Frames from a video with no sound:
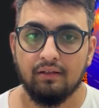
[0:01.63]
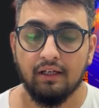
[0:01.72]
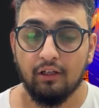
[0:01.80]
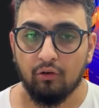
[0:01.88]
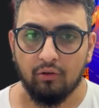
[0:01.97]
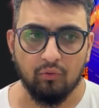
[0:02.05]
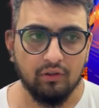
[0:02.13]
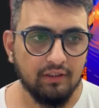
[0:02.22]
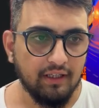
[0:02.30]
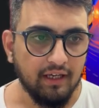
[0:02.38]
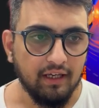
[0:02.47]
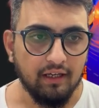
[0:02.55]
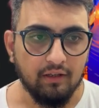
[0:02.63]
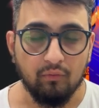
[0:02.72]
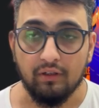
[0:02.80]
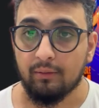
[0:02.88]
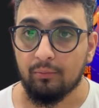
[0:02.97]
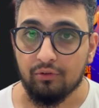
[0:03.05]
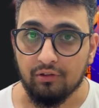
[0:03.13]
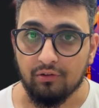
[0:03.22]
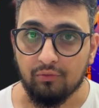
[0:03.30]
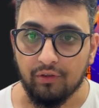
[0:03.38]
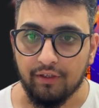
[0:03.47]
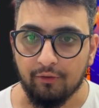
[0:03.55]
Hello everyone and welcome to
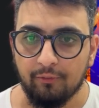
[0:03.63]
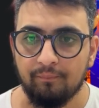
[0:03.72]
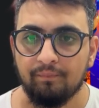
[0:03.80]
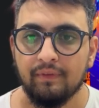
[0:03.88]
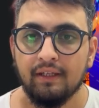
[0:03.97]
this video.